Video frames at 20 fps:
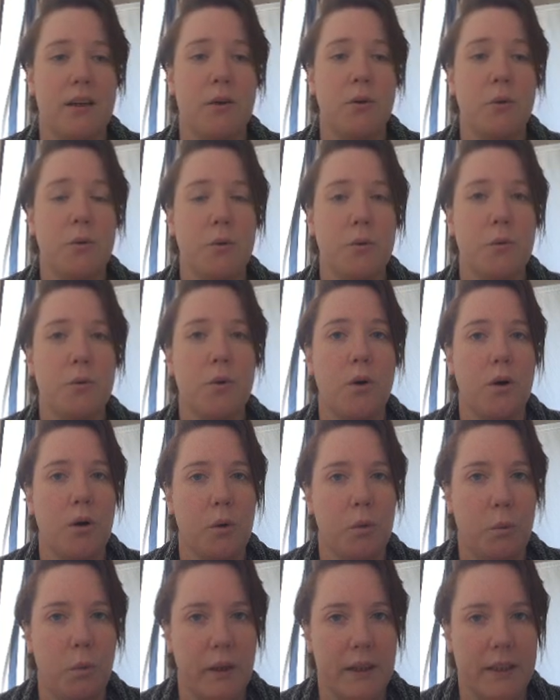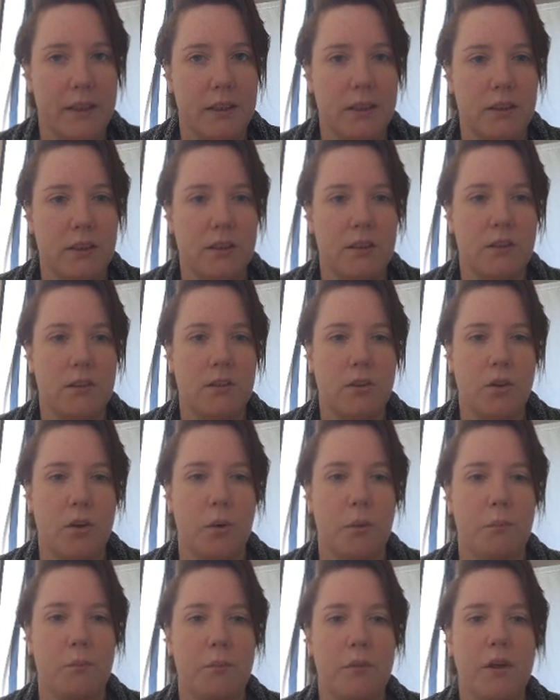who or which.
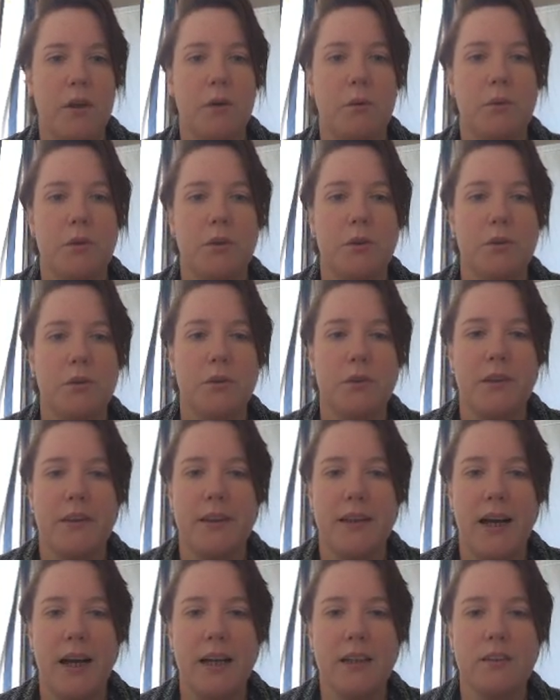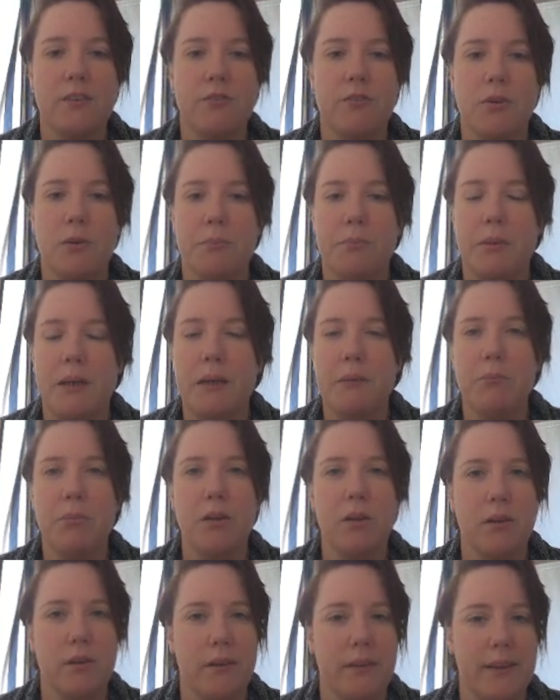So we use that for
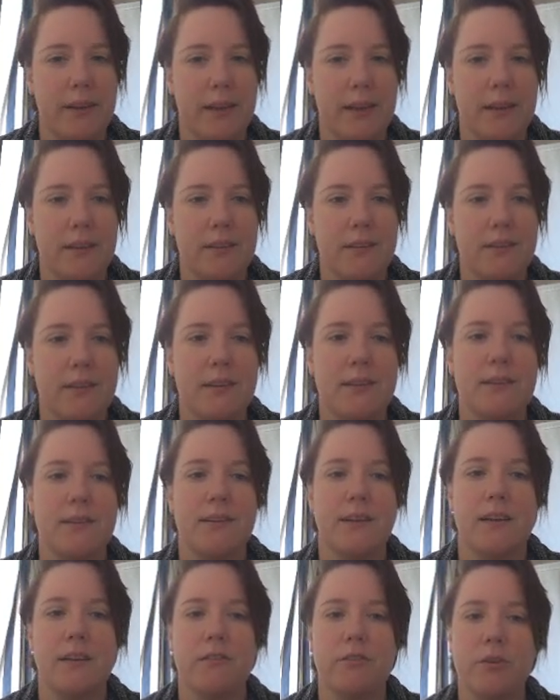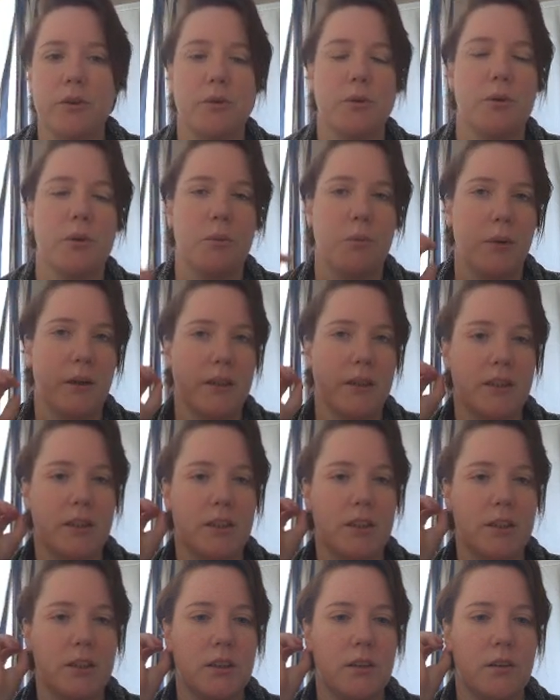people or things instead of who or
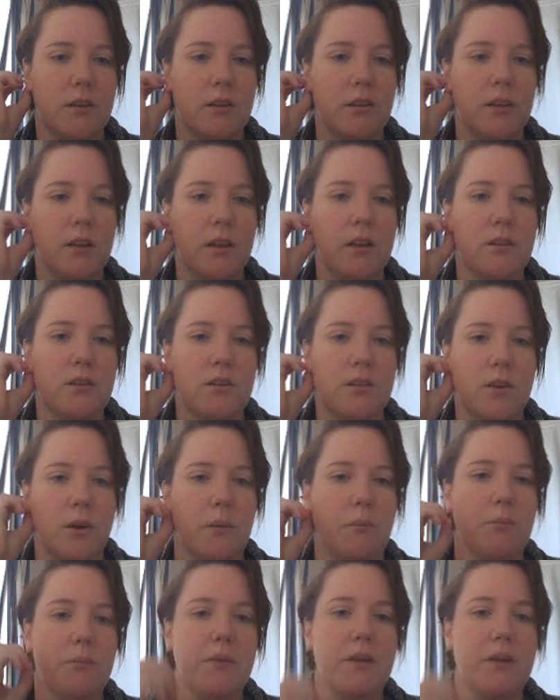which. Okay, so